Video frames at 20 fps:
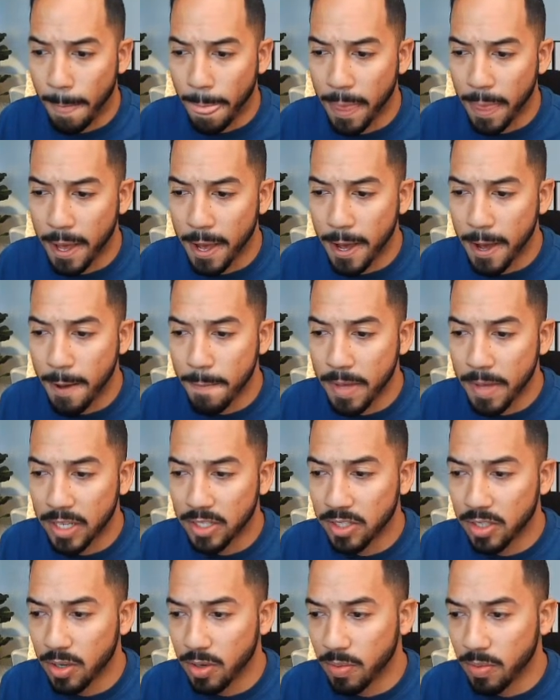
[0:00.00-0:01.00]
And
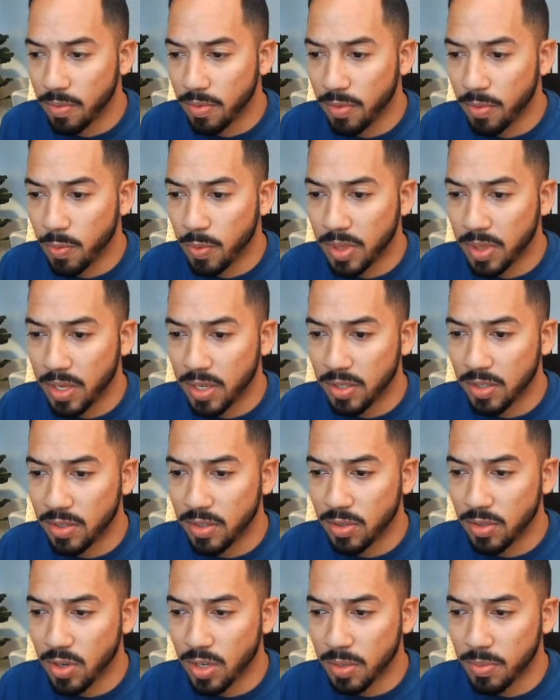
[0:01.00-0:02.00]
so with this
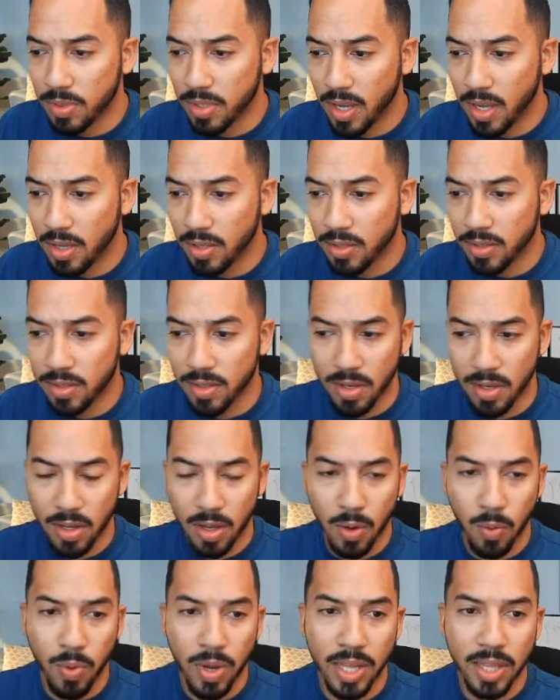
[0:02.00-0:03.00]
circumstance,
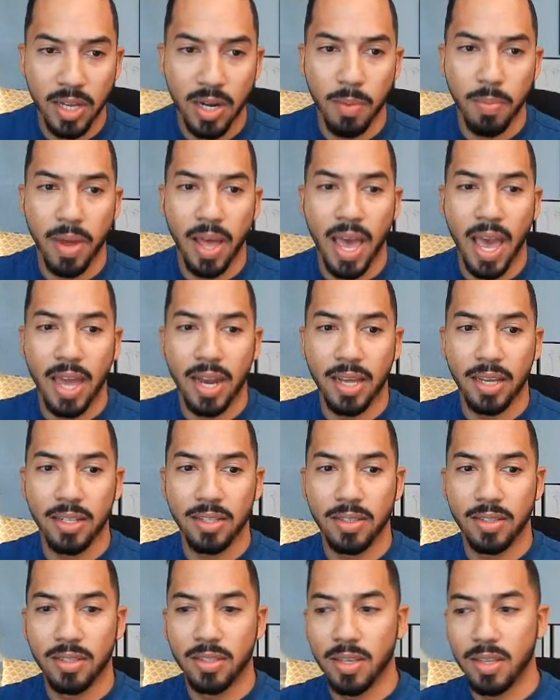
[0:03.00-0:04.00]
we ended up
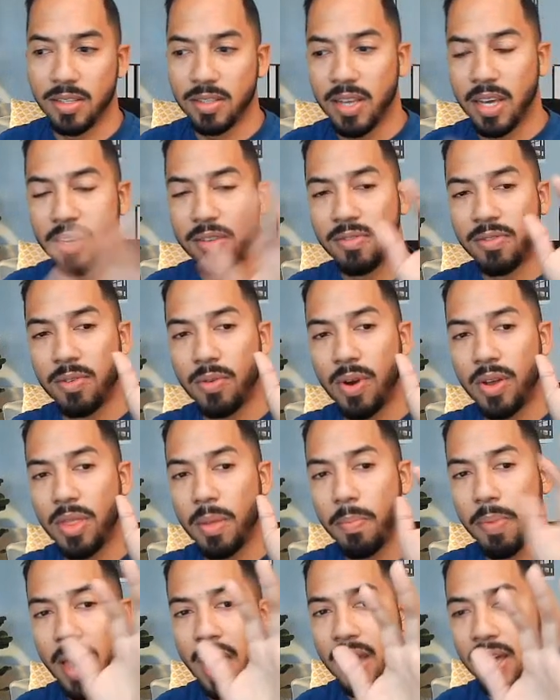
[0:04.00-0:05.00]
adding to the second floor on the
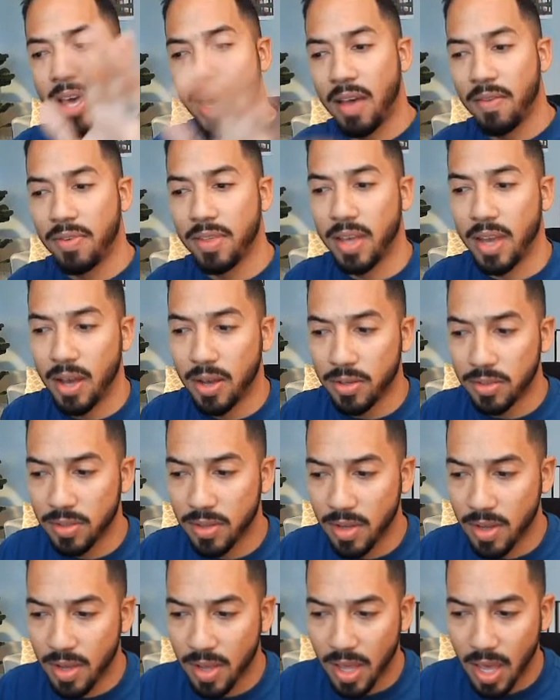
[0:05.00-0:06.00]
back half of the house,
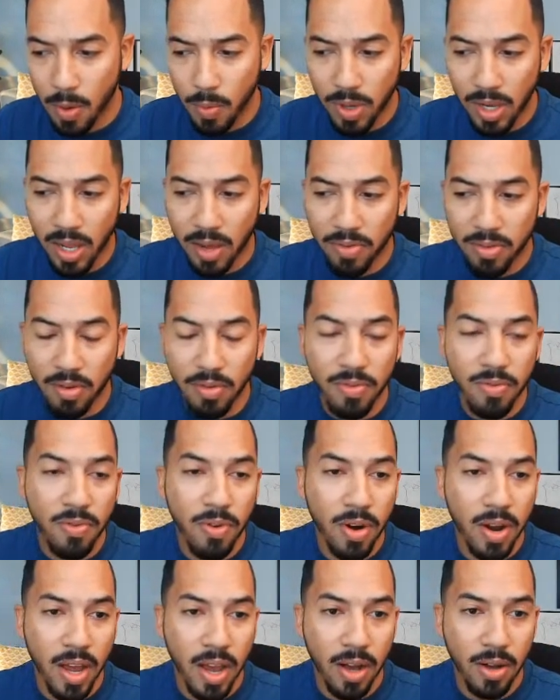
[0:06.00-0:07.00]
and we left the
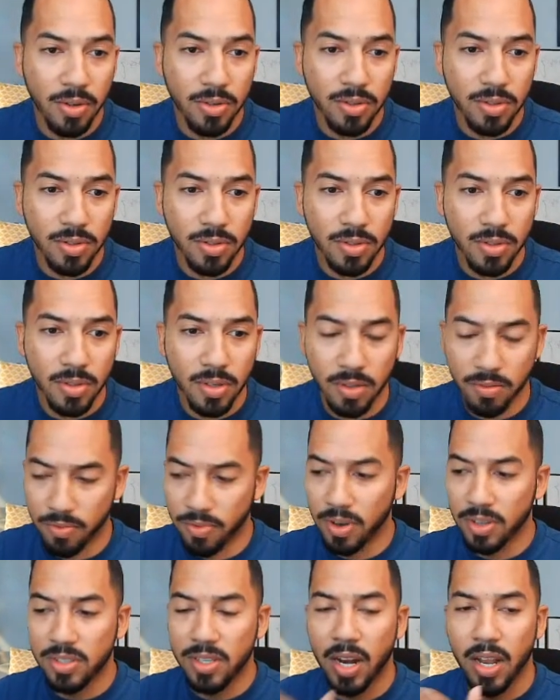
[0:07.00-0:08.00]
front
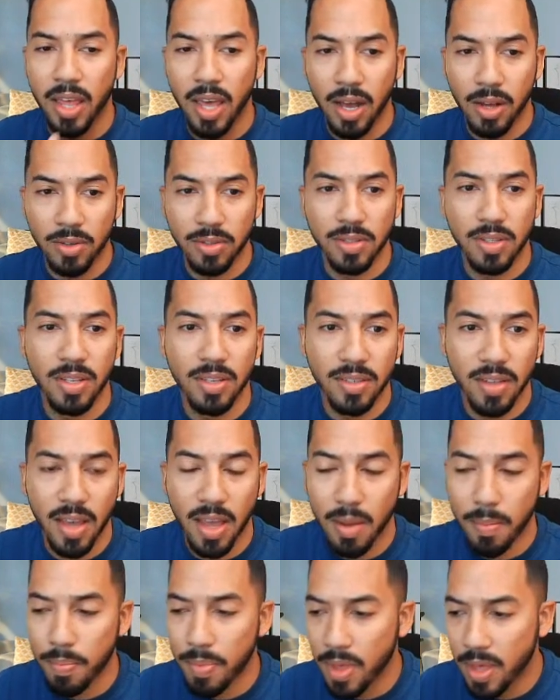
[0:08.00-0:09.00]
side of the house the
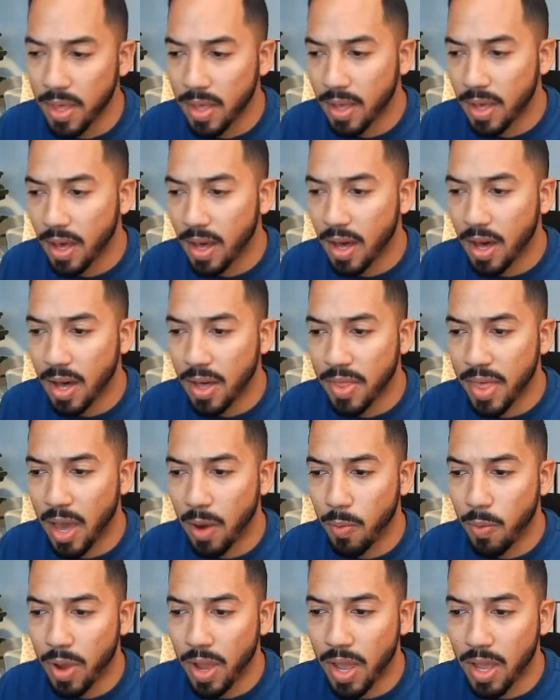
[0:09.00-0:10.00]
same.
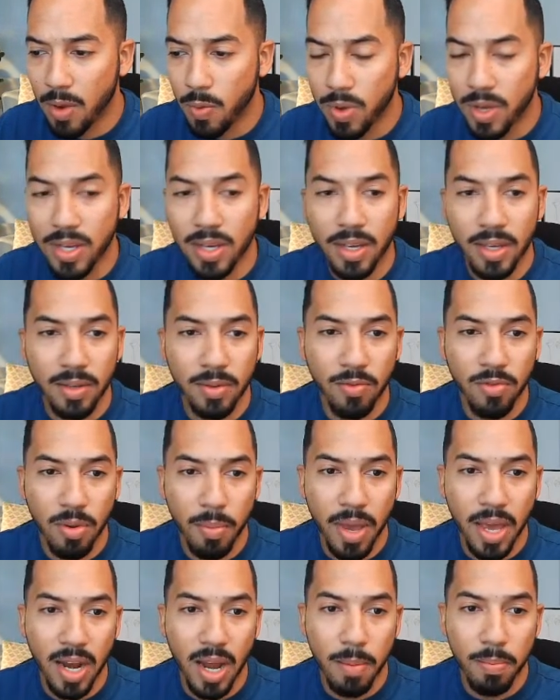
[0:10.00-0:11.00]
That way we can
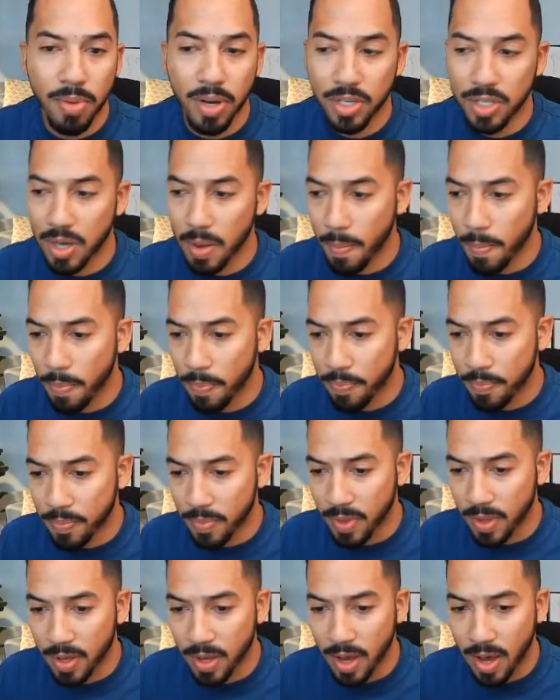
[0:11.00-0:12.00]
remain on budget.
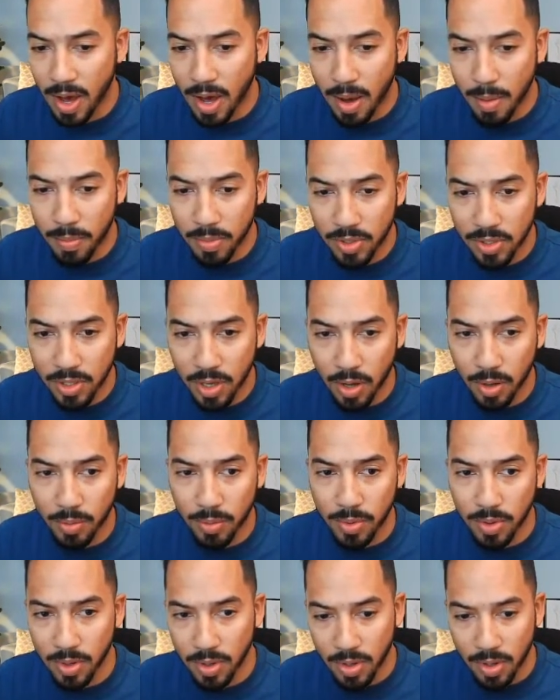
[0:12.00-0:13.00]

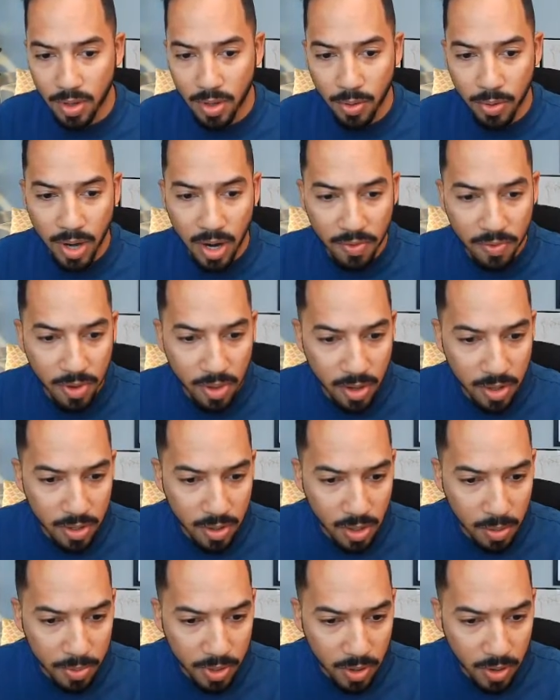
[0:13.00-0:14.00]
So without further
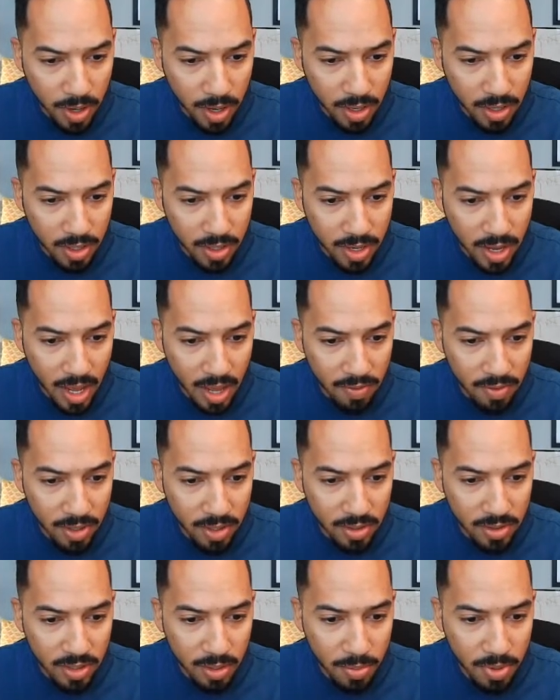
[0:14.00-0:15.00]
ado, let me go ahead and dive
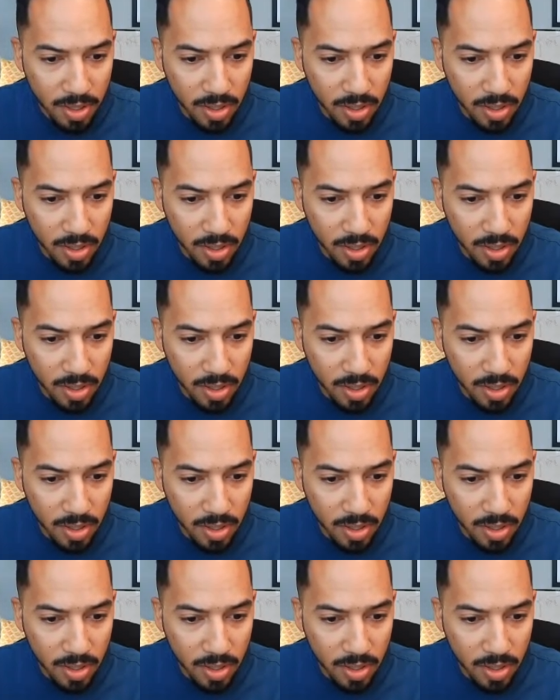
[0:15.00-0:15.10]
in some of